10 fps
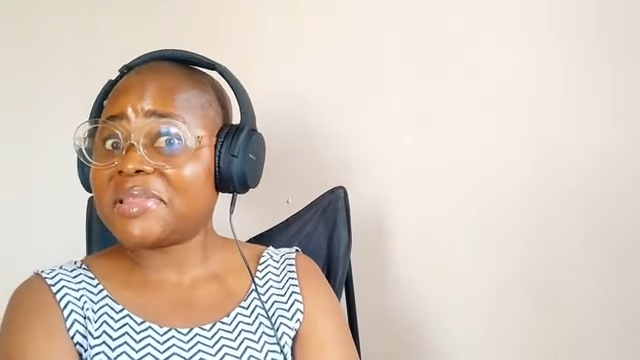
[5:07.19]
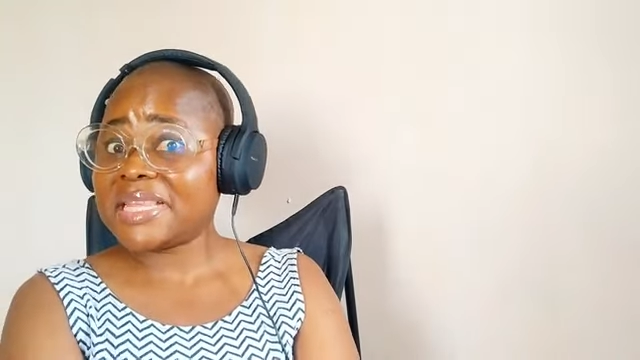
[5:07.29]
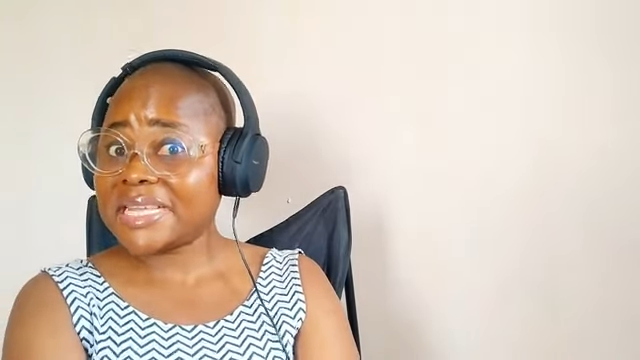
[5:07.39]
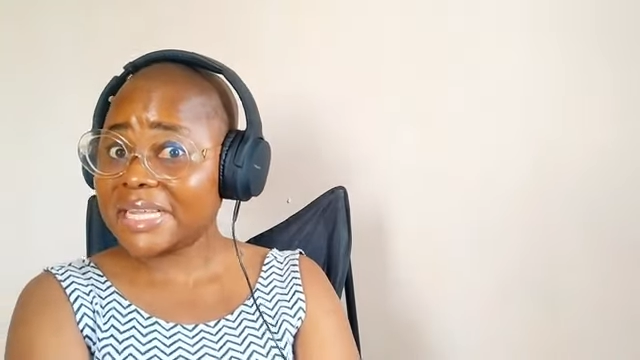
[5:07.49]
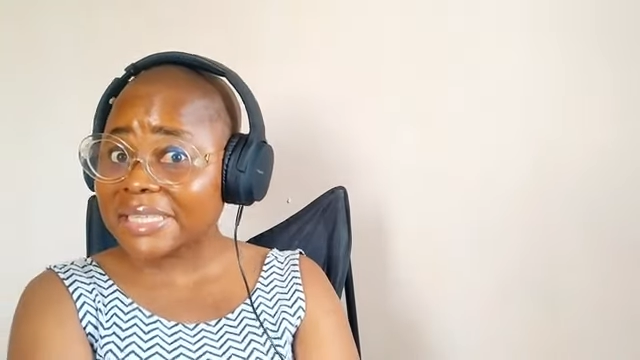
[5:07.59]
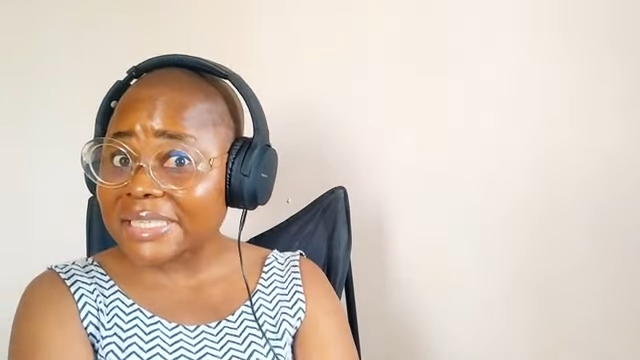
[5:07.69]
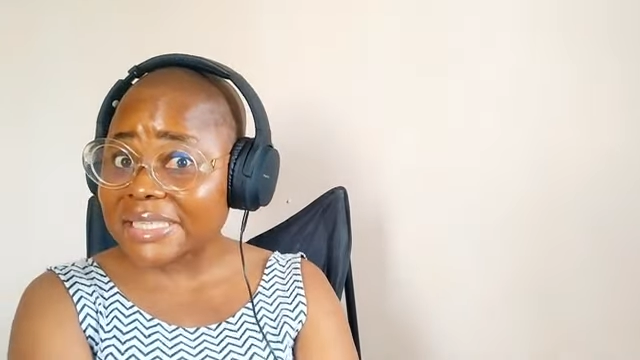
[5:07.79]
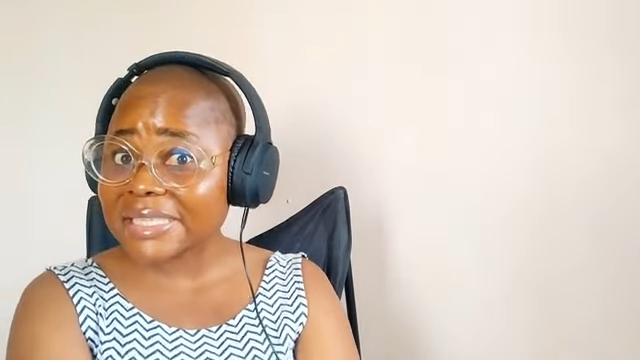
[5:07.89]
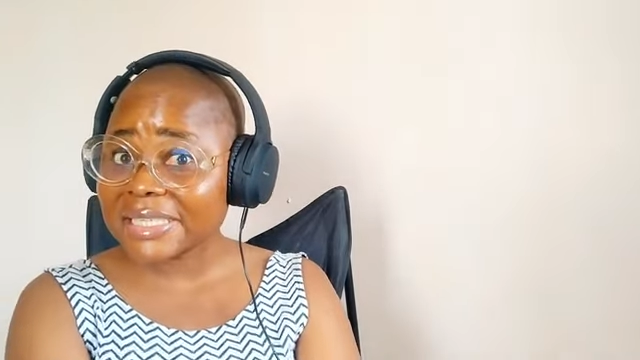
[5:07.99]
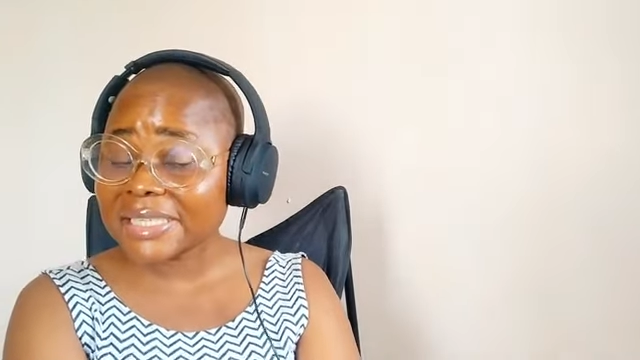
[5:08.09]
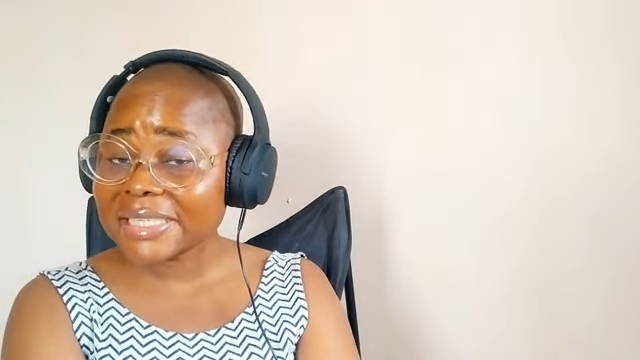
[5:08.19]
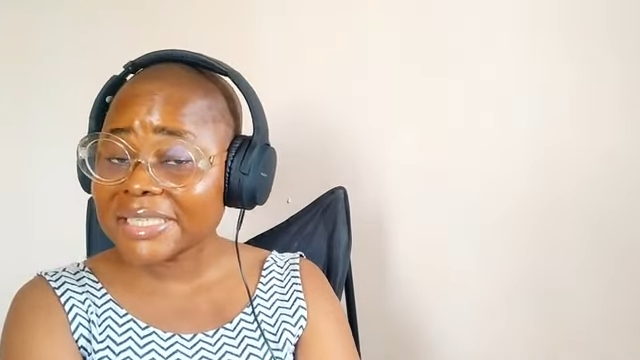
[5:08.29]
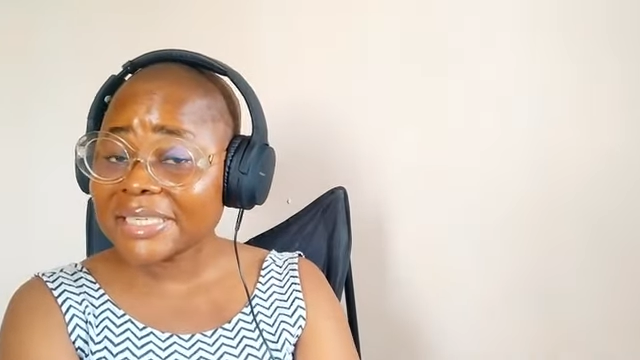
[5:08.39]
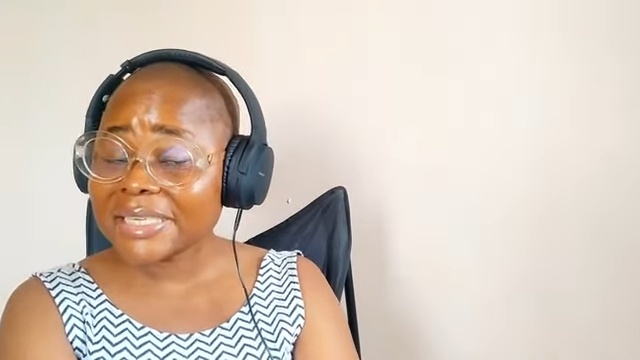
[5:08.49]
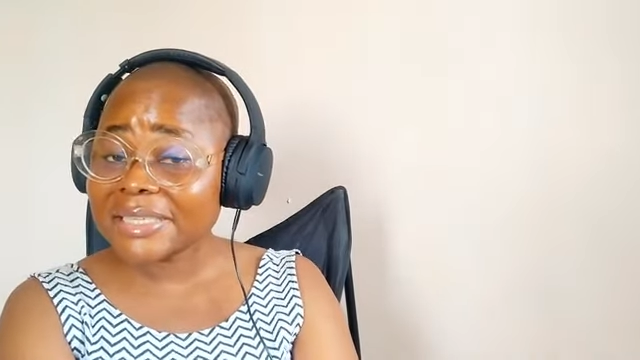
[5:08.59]
this
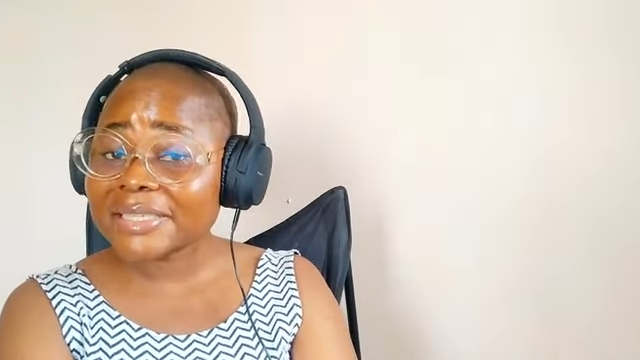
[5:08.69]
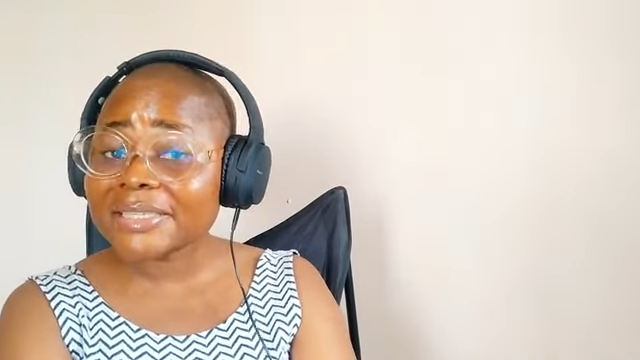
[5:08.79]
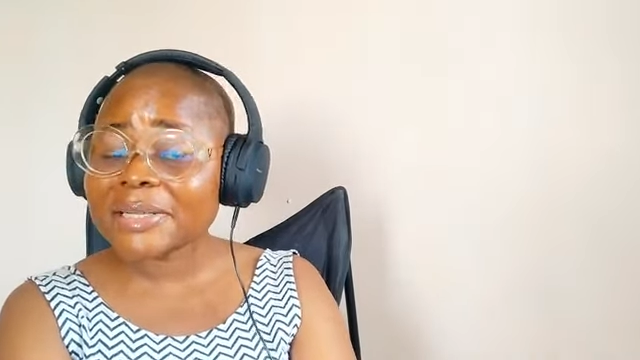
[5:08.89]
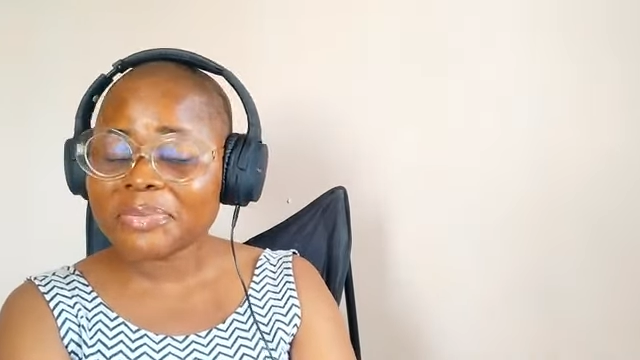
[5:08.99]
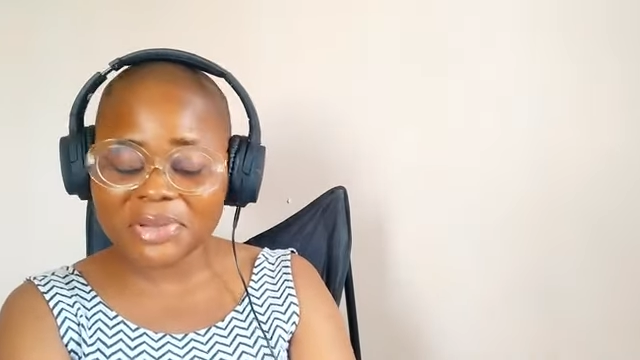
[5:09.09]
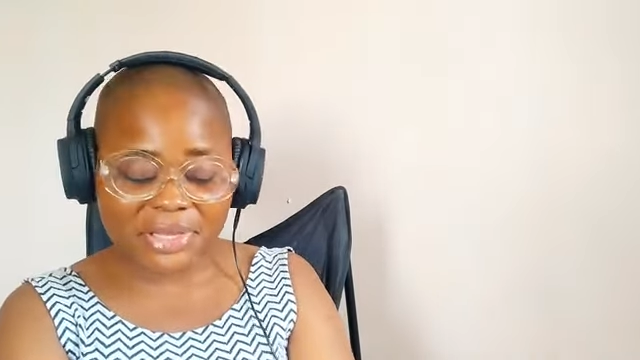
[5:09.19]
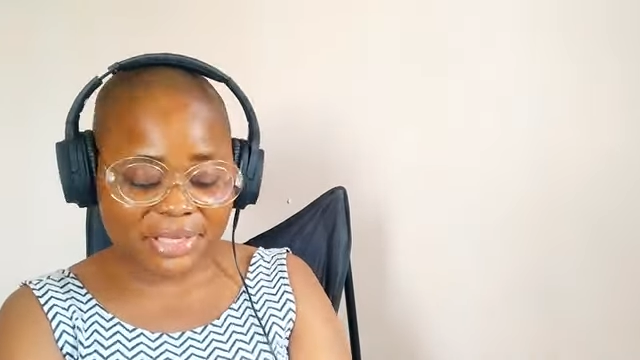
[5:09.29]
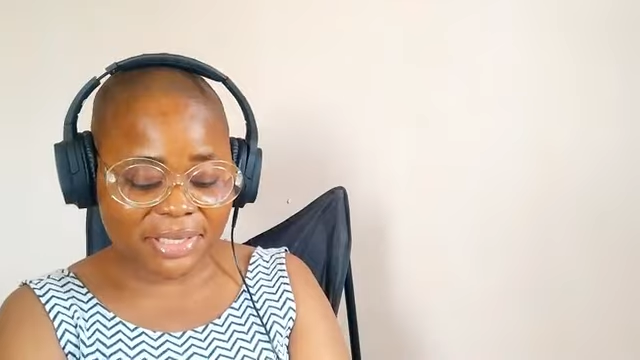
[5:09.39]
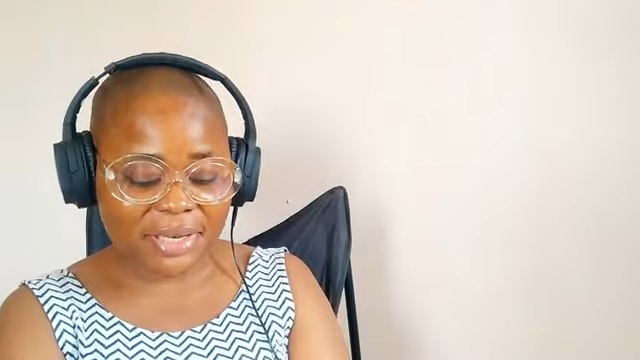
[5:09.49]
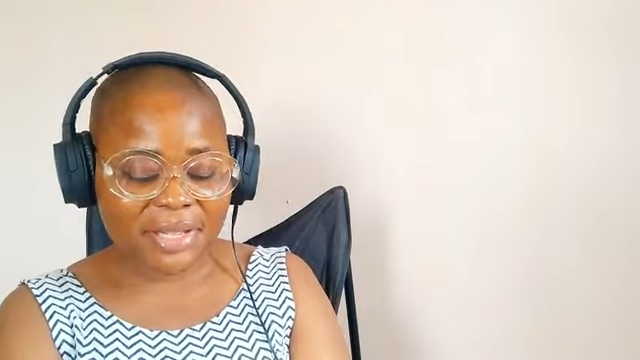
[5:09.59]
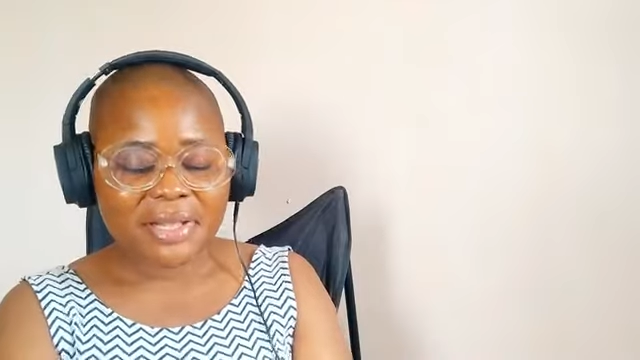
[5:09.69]
is amazing.